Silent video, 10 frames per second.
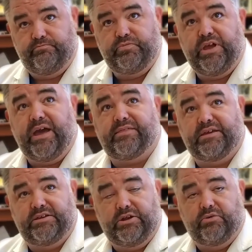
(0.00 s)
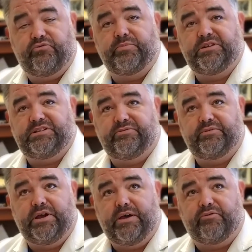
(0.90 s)
Yeah, I think from a
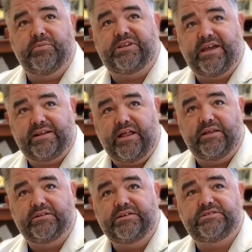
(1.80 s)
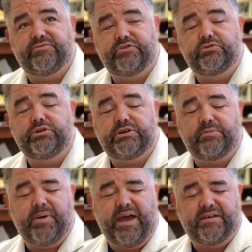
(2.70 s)
technology, at least if you look at the
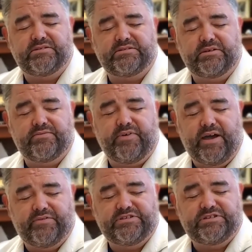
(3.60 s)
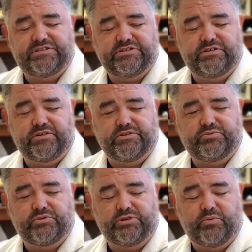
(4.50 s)
past 5 to 6 years,
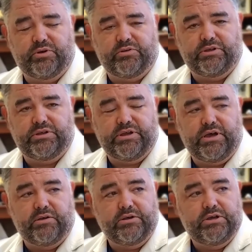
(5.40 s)
really where the